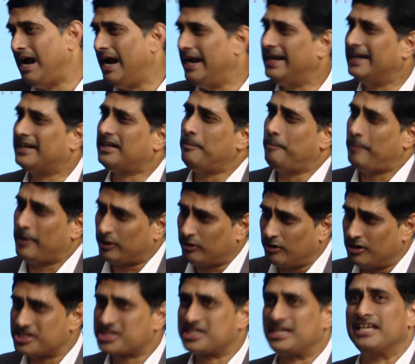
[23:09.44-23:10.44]
And at a
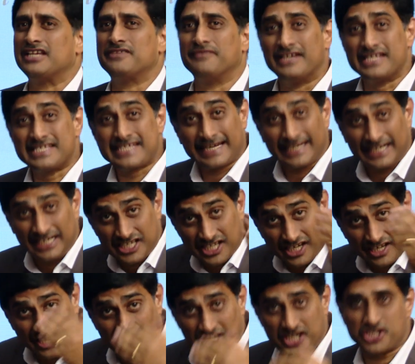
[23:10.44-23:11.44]
particular stage, when second
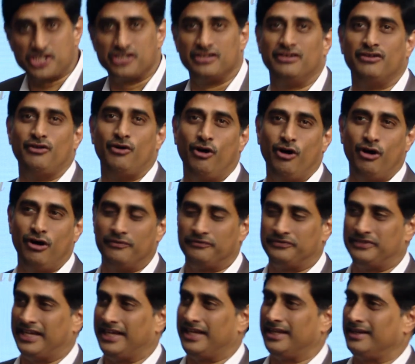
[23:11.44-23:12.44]
generation
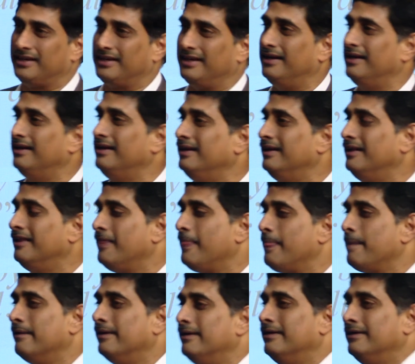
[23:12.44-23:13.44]
of their
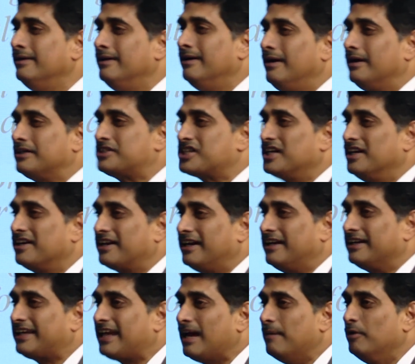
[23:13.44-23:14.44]

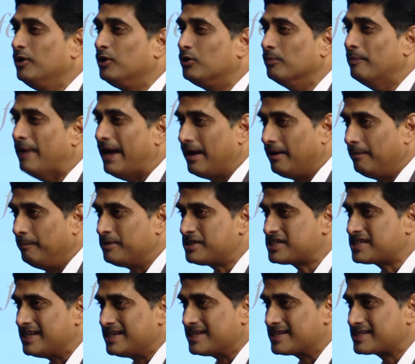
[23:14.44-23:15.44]
children came into
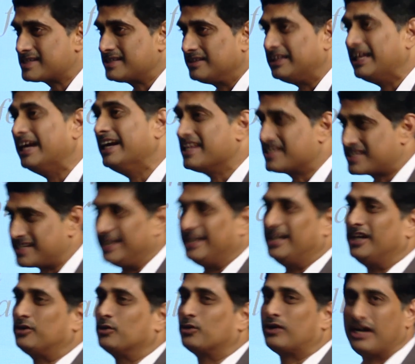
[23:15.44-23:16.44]
business, they
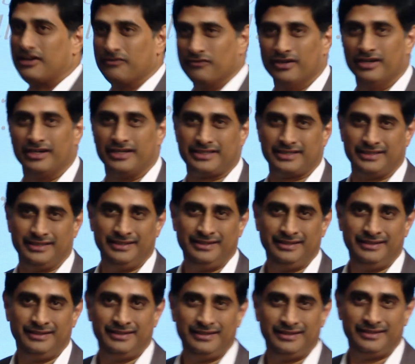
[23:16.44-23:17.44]
decided to
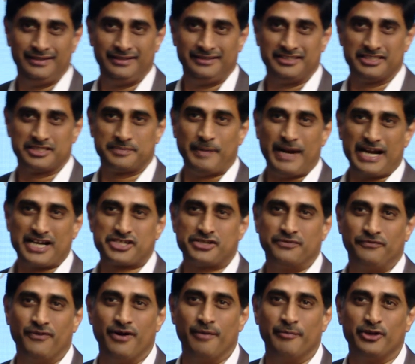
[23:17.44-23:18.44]
convert this
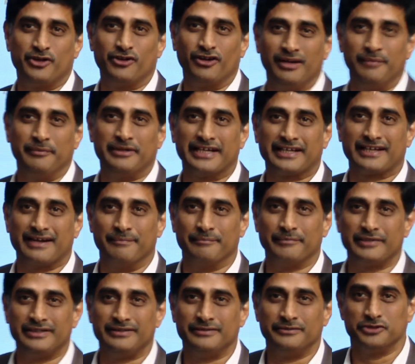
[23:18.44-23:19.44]
partnership firm into a limited
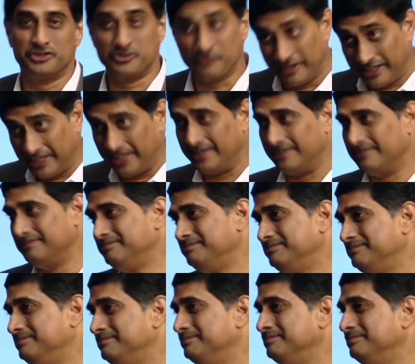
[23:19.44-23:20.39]
company, which we did.